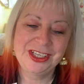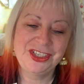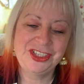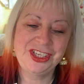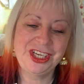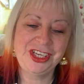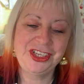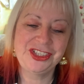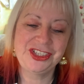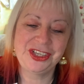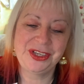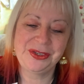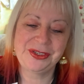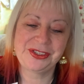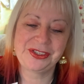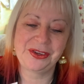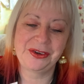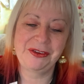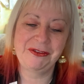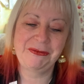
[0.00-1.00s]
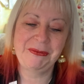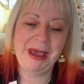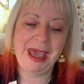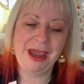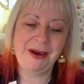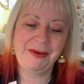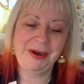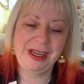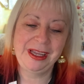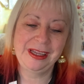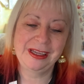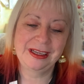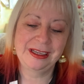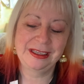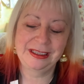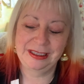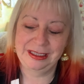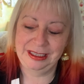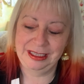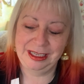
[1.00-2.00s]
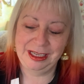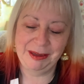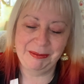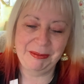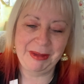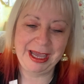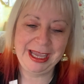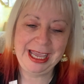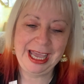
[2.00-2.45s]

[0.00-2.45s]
Jesus, Son of Mary, my